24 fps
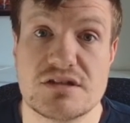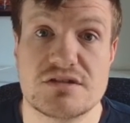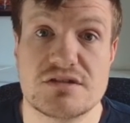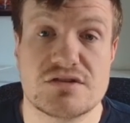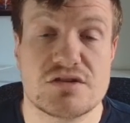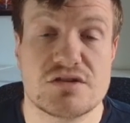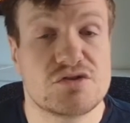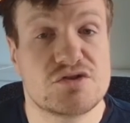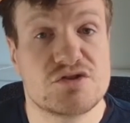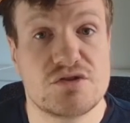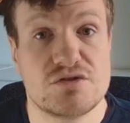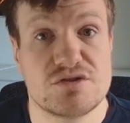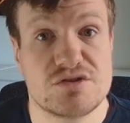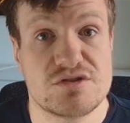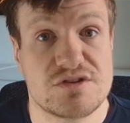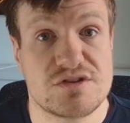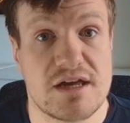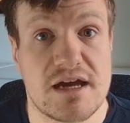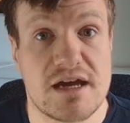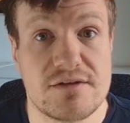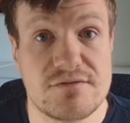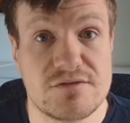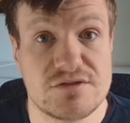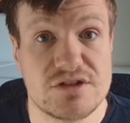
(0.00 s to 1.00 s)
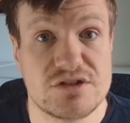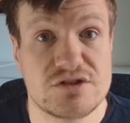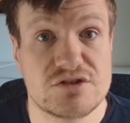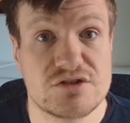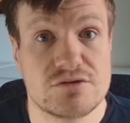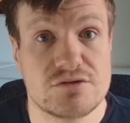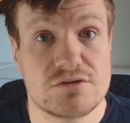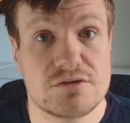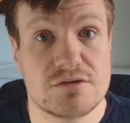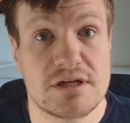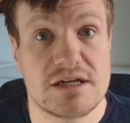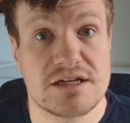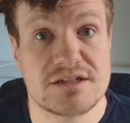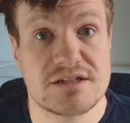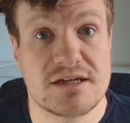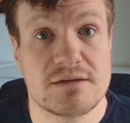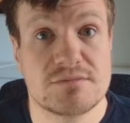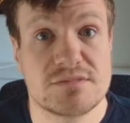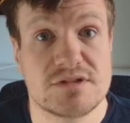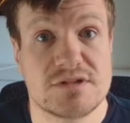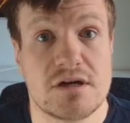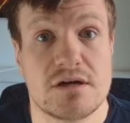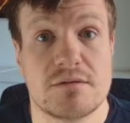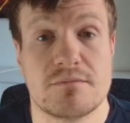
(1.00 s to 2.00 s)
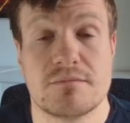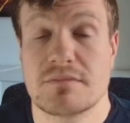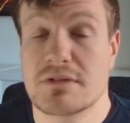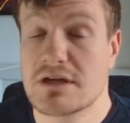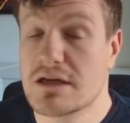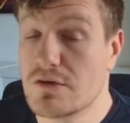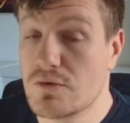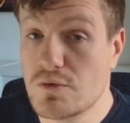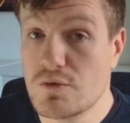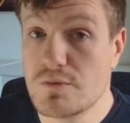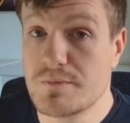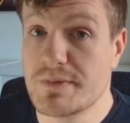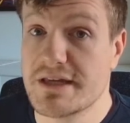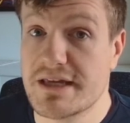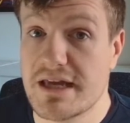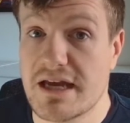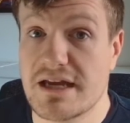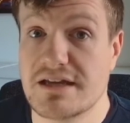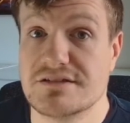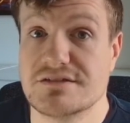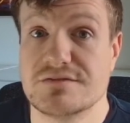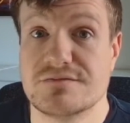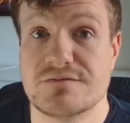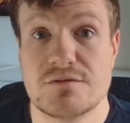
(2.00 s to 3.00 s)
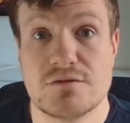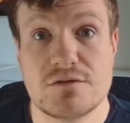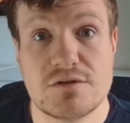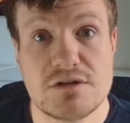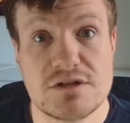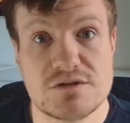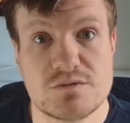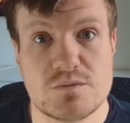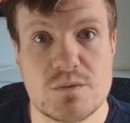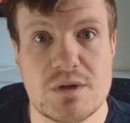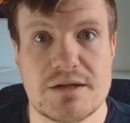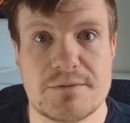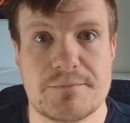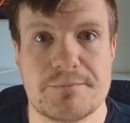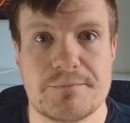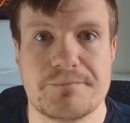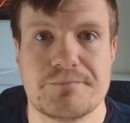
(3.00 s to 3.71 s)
so students that have additional exam time can all be catered for as well.